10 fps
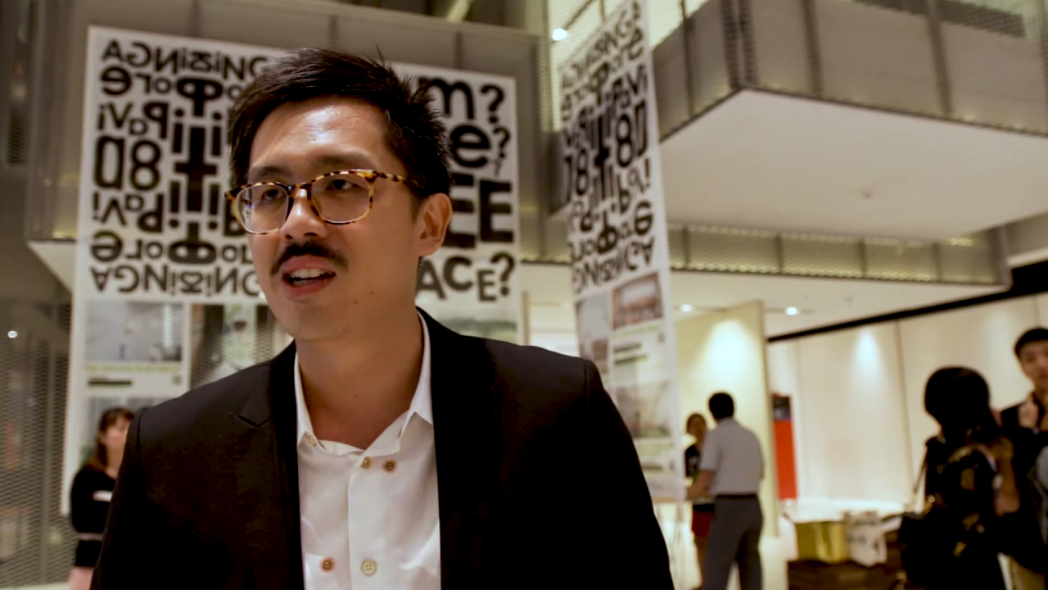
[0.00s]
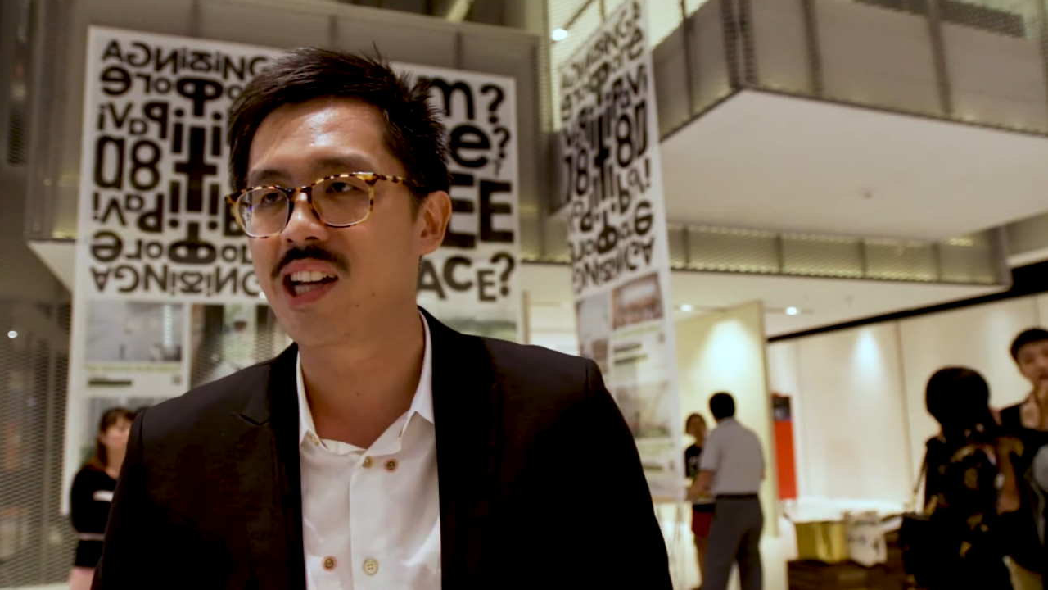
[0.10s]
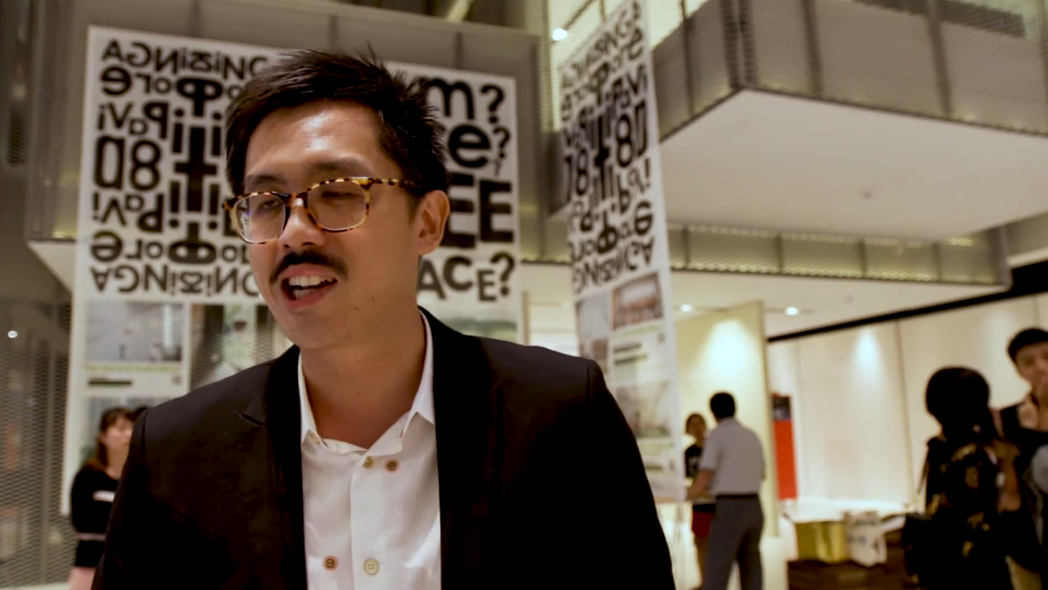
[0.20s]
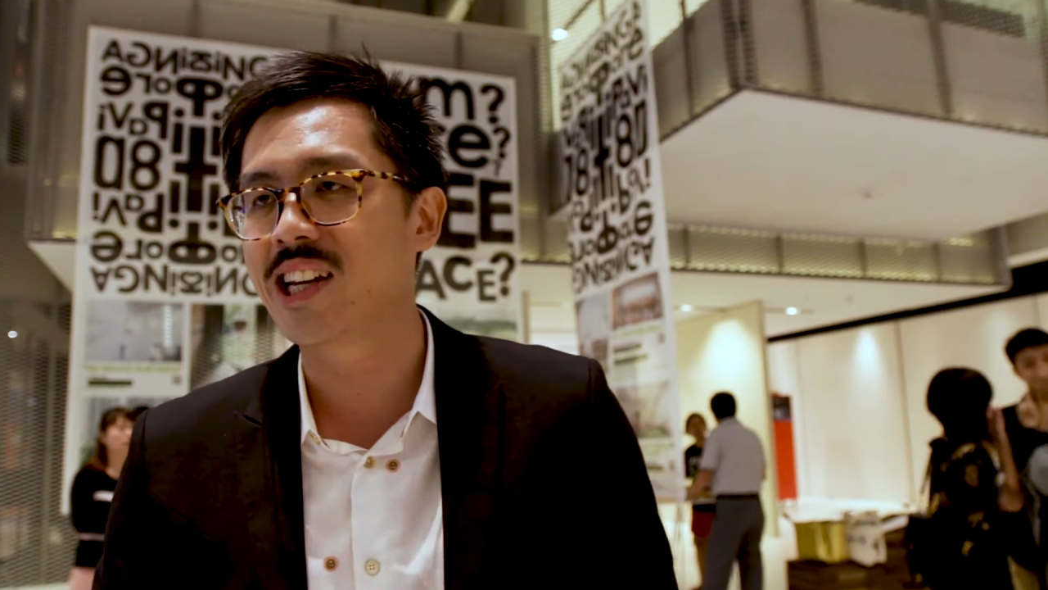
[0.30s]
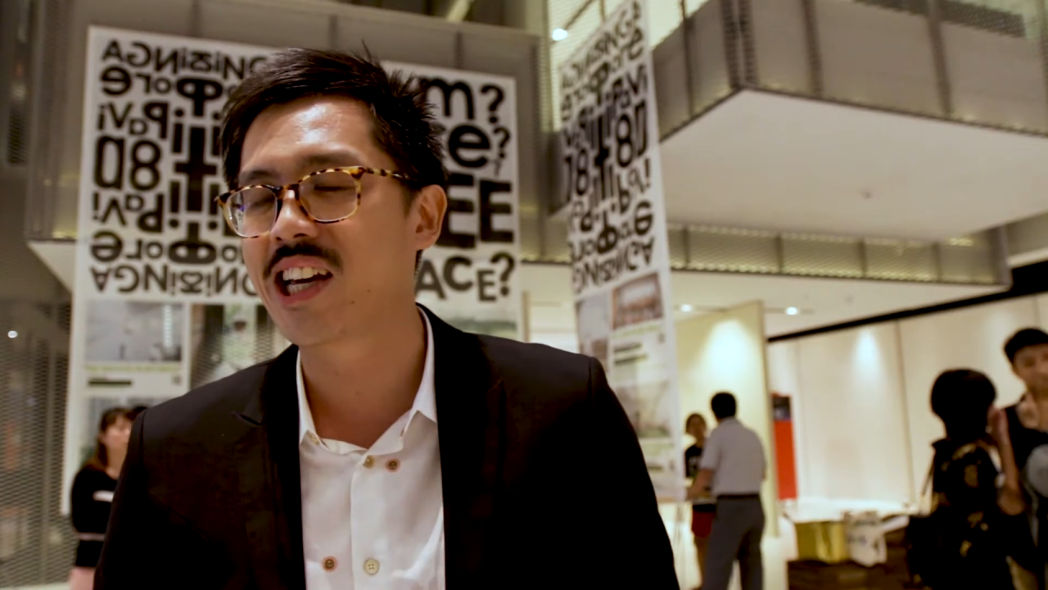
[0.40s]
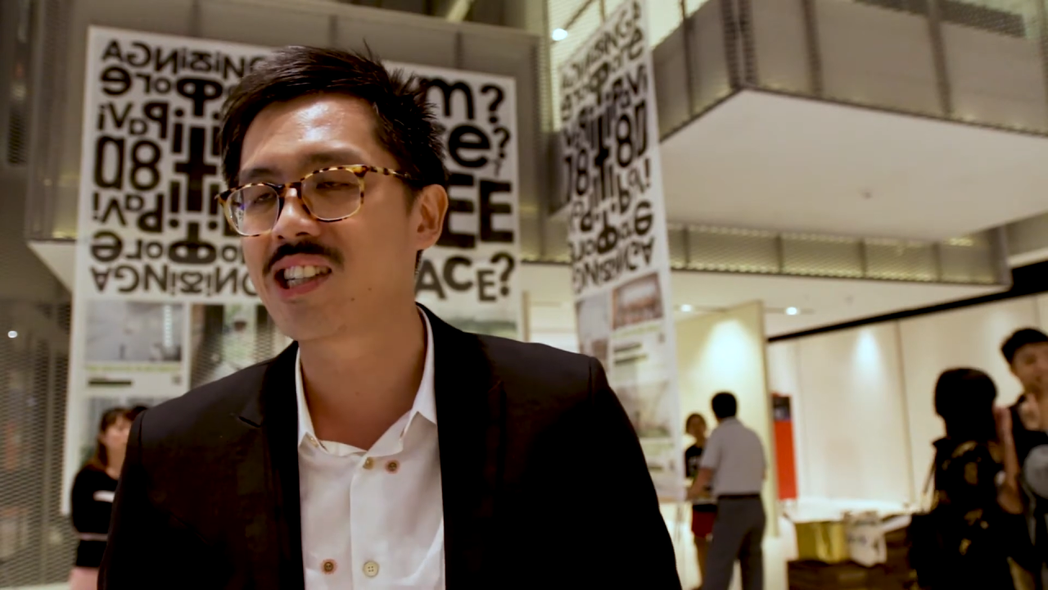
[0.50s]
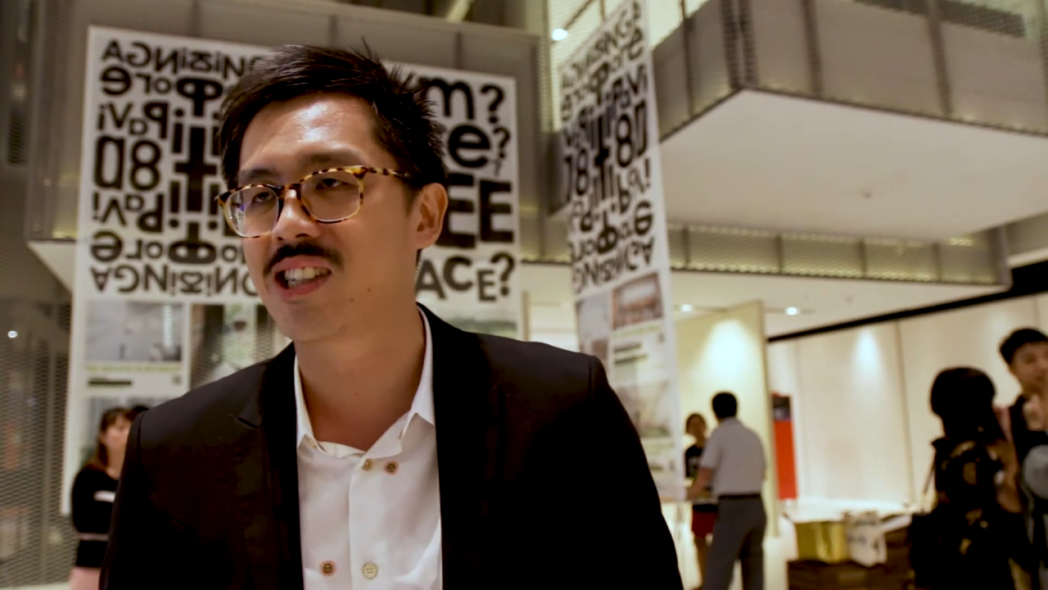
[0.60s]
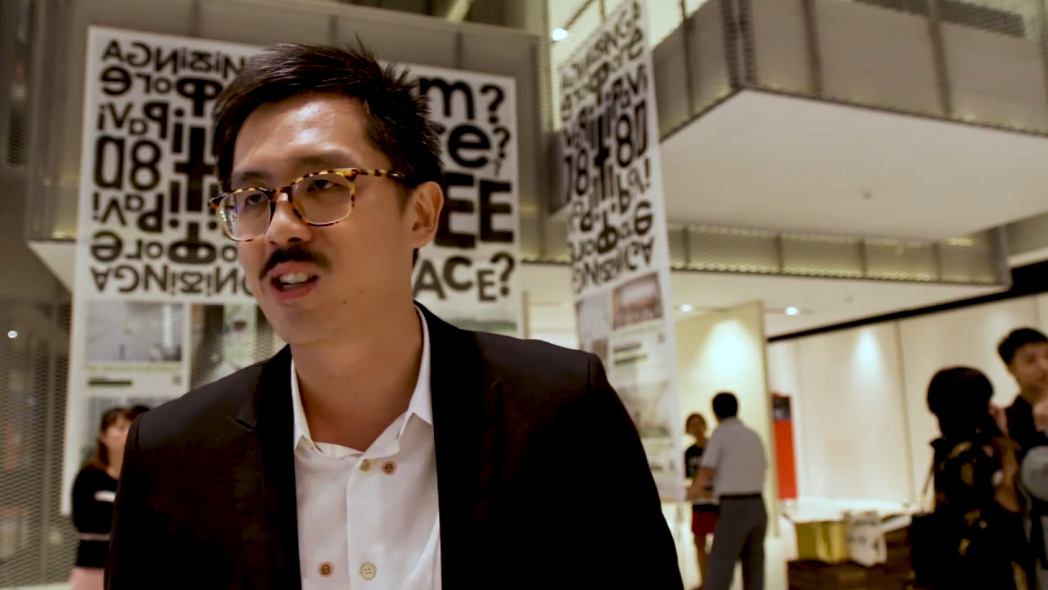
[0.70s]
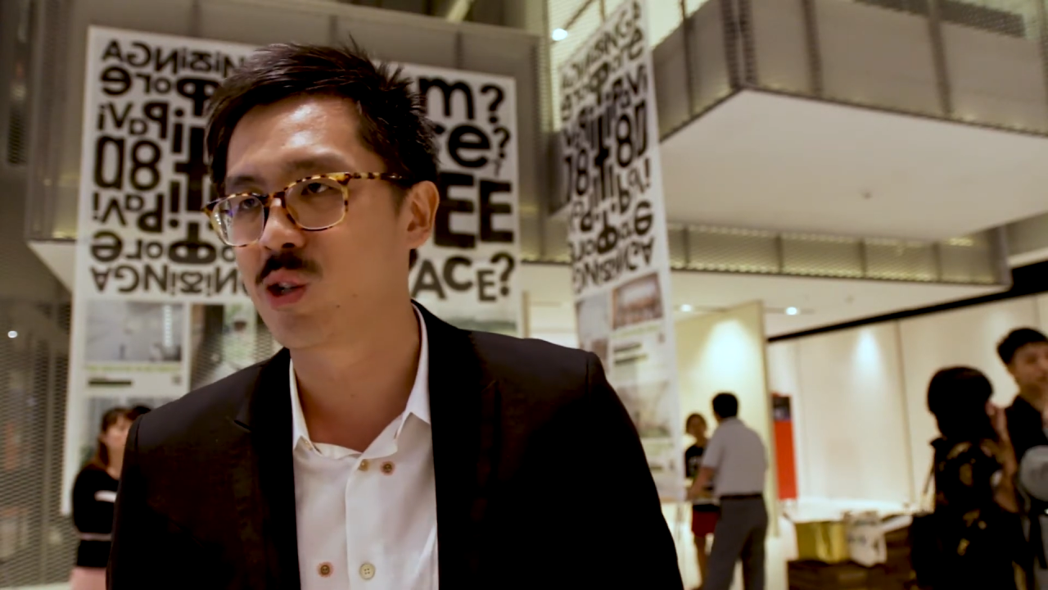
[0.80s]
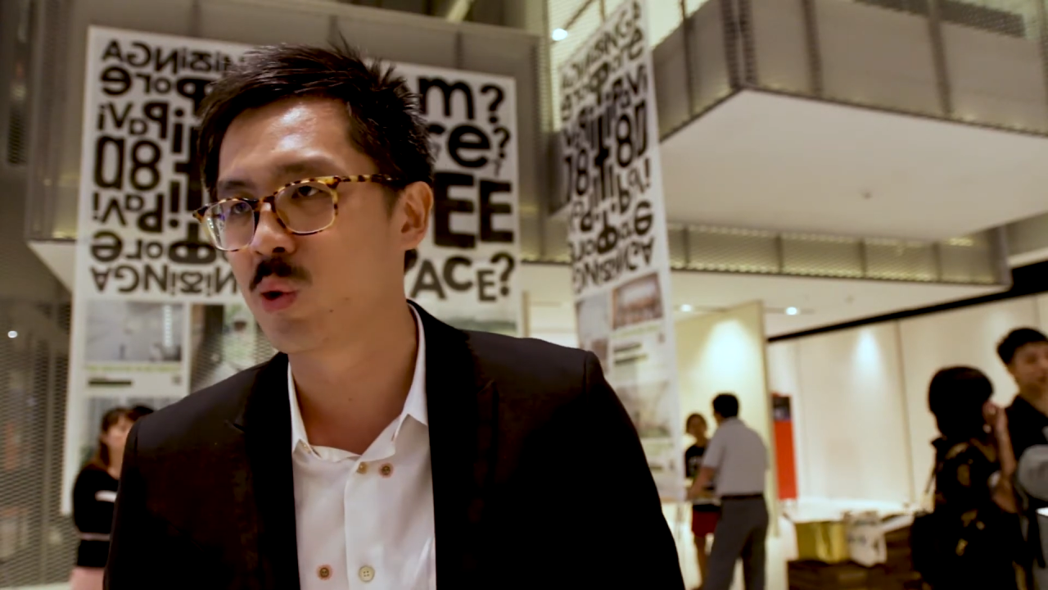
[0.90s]
techniques
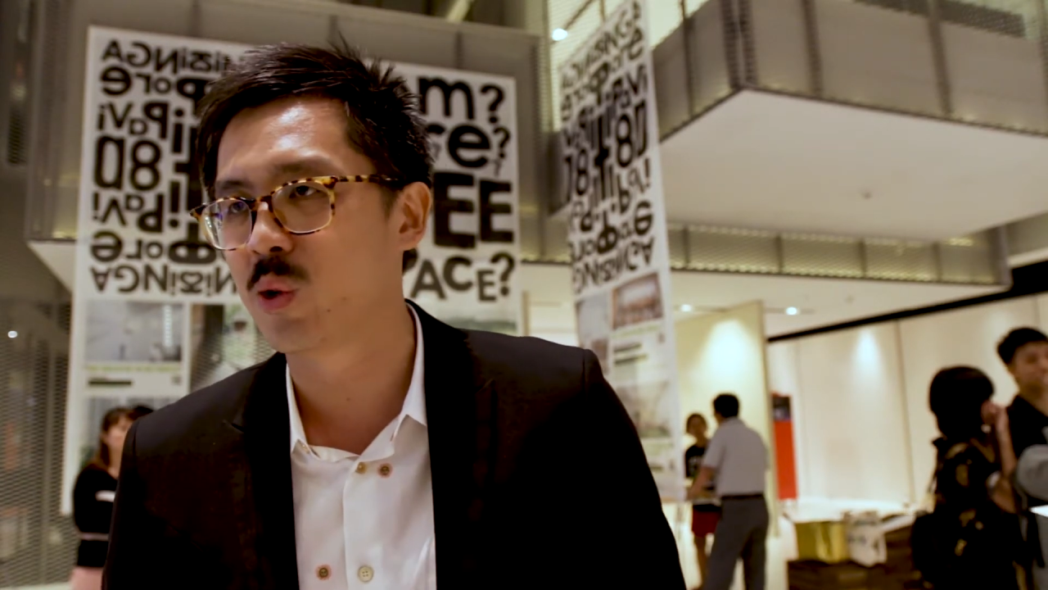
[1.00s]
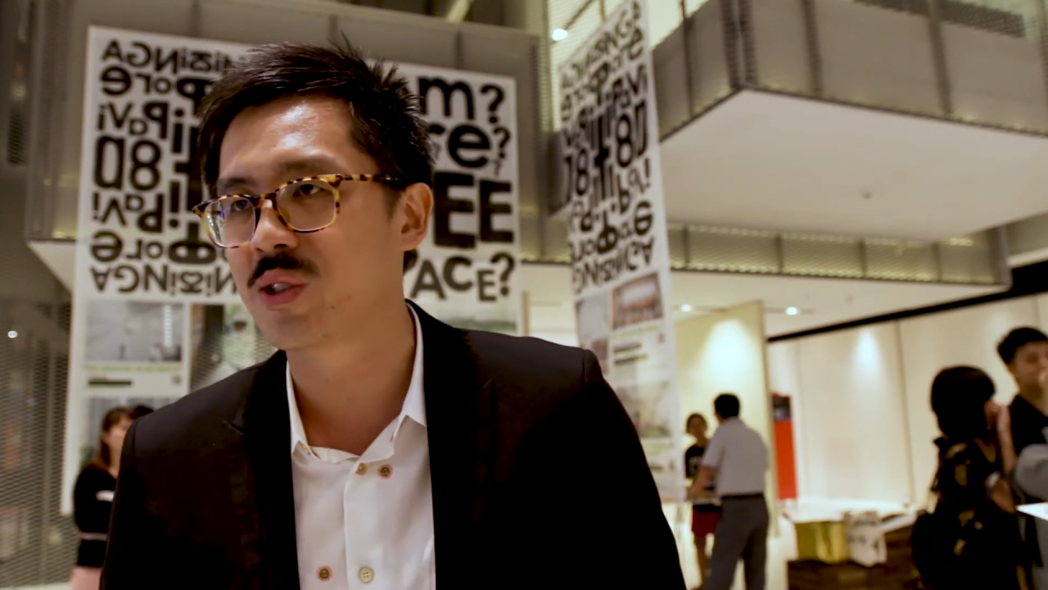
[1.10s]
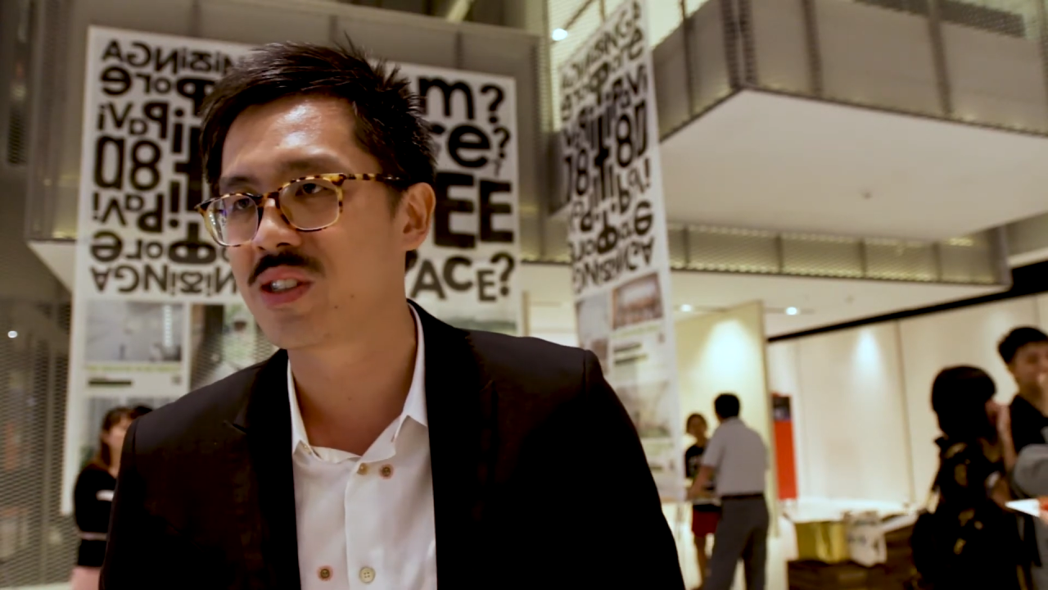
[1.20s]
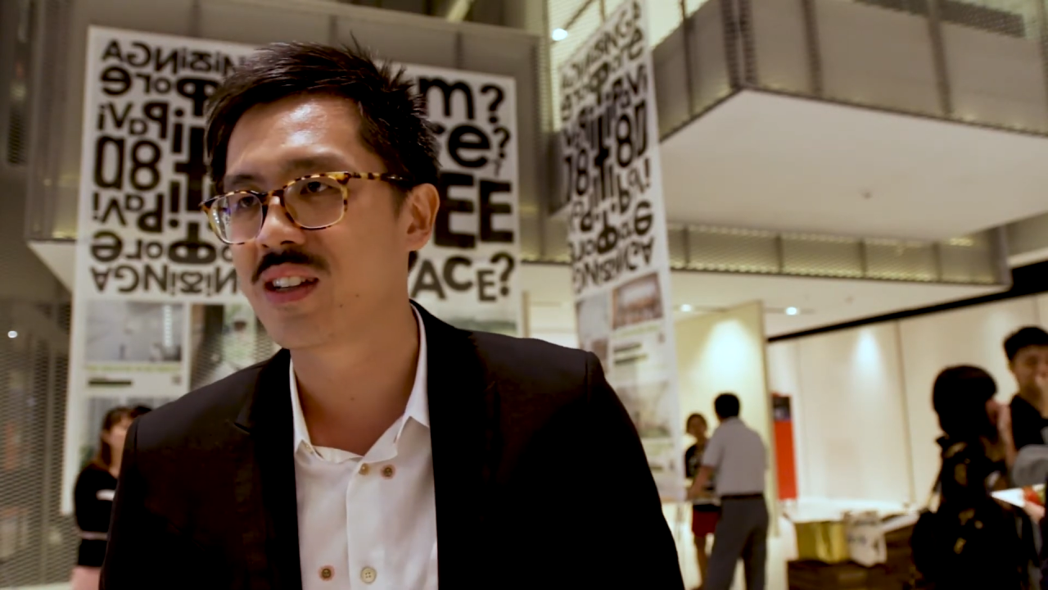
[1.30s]
and tools.